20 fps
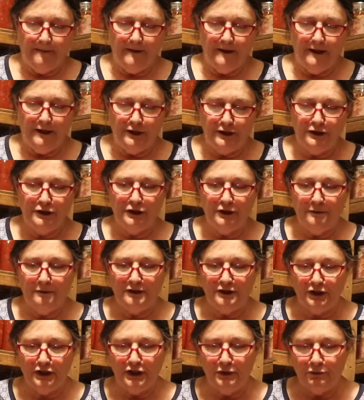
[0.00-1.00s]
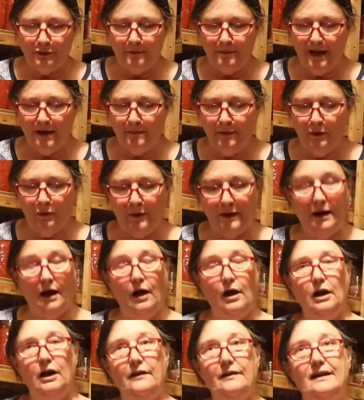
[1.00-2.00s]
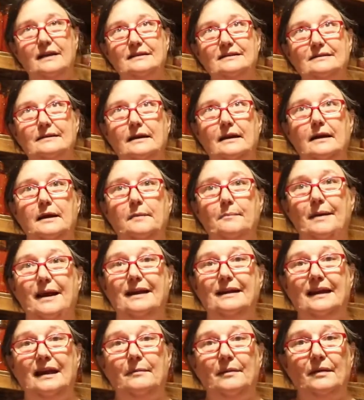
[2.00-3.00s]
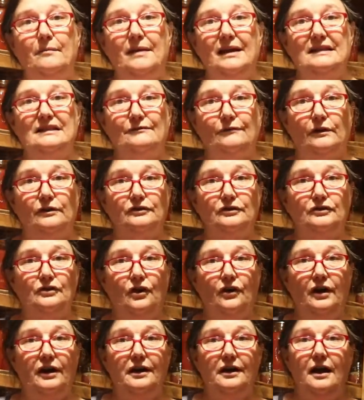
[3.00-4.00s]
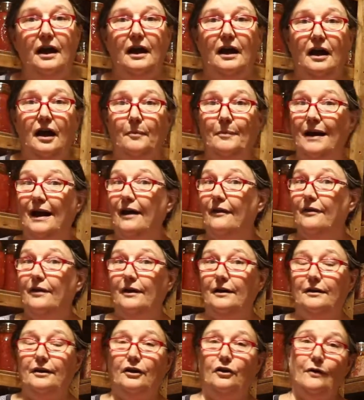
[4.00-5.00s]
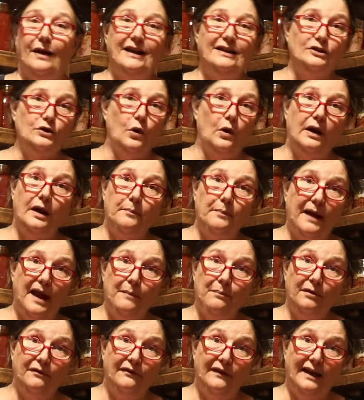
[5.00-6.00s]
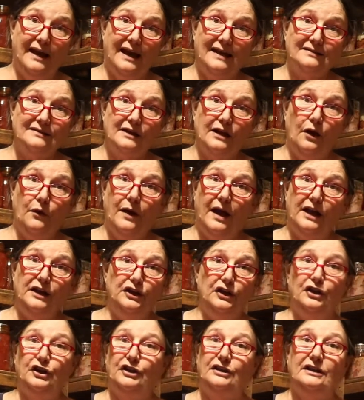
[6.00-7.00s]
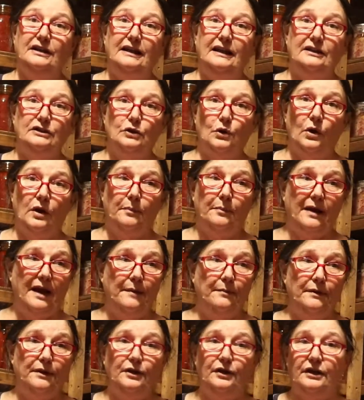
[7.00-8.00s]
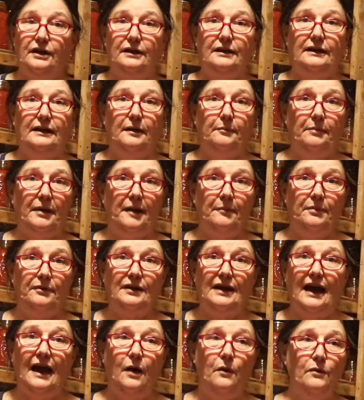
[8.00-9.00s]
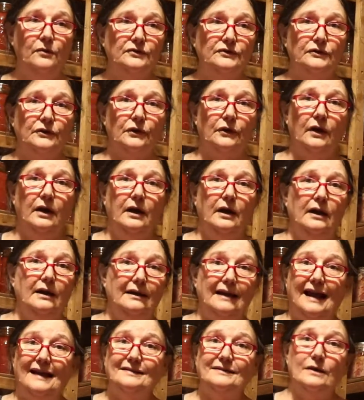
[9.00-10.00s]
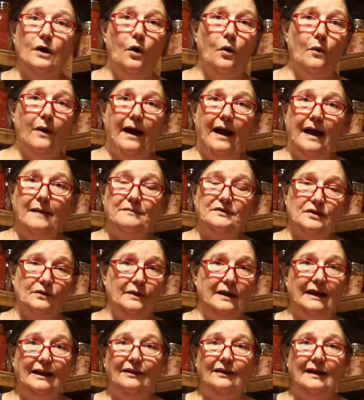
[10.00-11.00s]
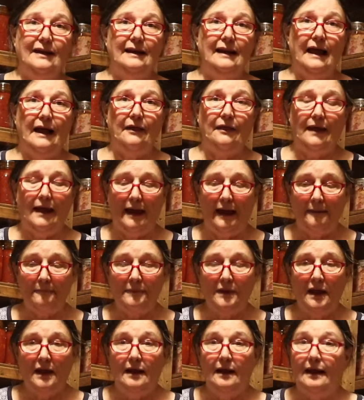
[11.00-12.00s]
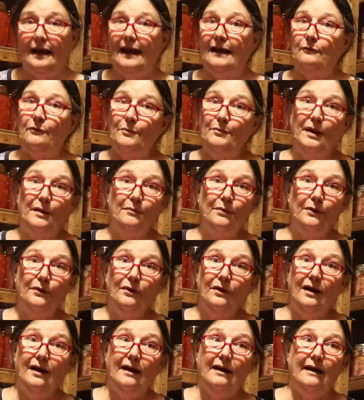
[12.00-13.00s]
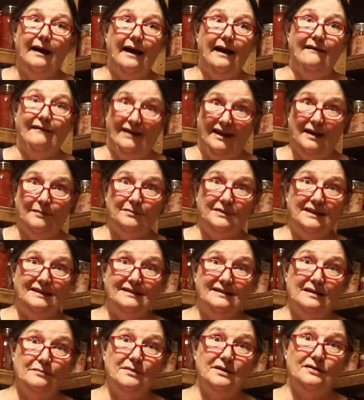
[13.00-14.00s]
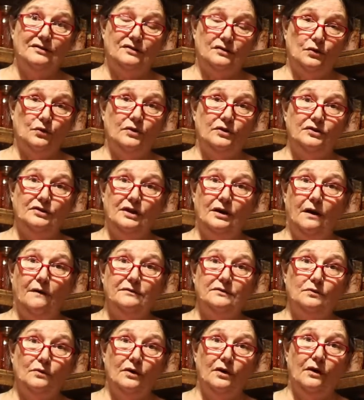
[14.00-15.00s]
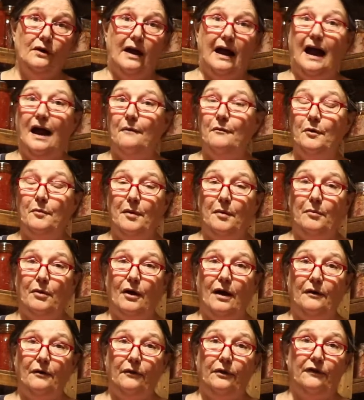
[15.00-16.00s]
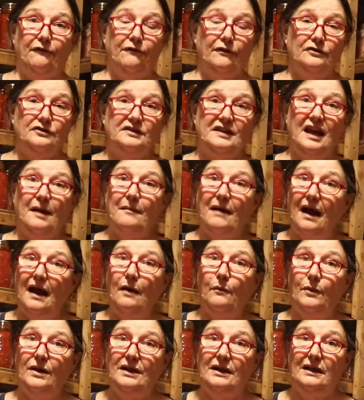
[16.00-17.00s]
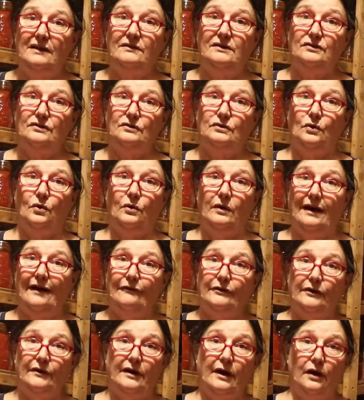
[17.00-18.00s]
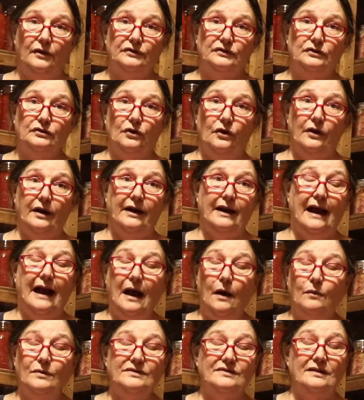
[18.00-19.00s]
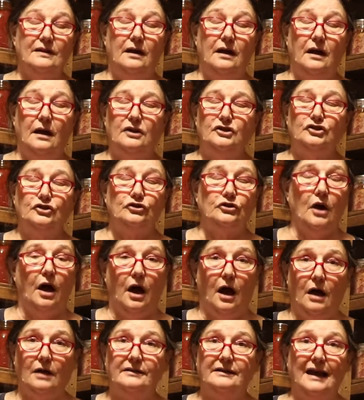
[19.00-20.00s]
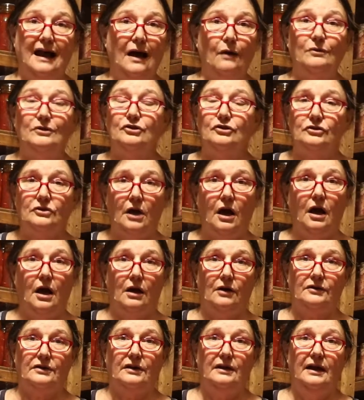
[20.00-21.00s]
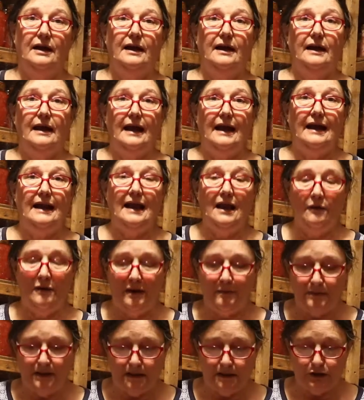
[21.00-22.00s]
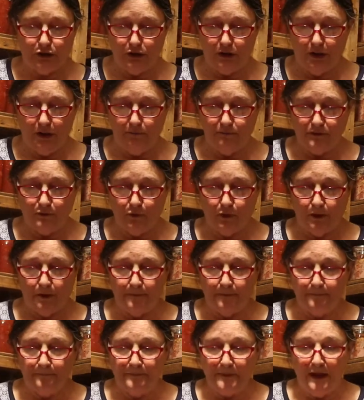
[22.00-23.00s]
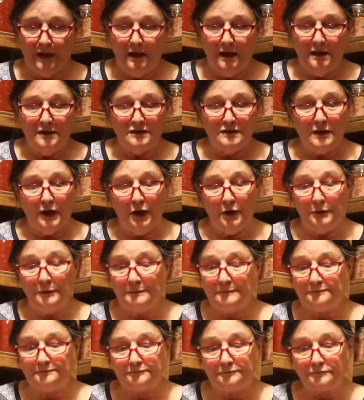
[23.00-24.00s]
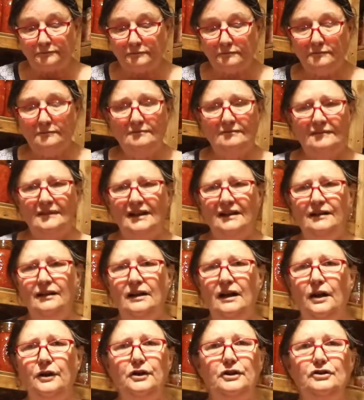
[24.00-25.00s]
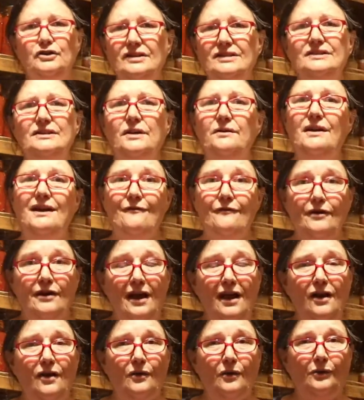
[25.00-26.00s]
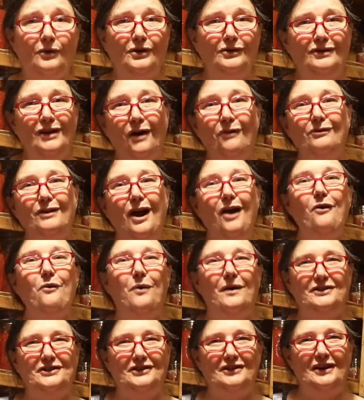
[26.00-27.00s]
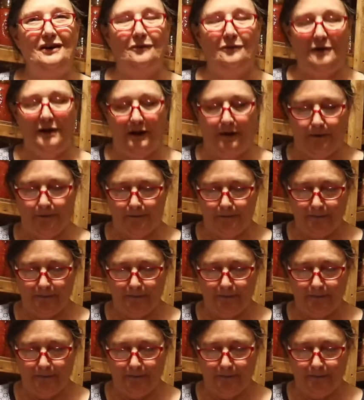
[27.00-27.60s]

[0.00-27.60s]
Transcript: do you remember when all of this pandemic mess first started, about the great toilet paper fiasco, how you couldn't get toilet paper, you couldn't get paper towels or Lysol wipes or anything like that? And remember how empty some of the store shelves were? I remember the first time I went in the store after it all started, I was shocked. I was shocked at how empty the shelves were. So, you know, you just don't ever know. You don't know what you don't know.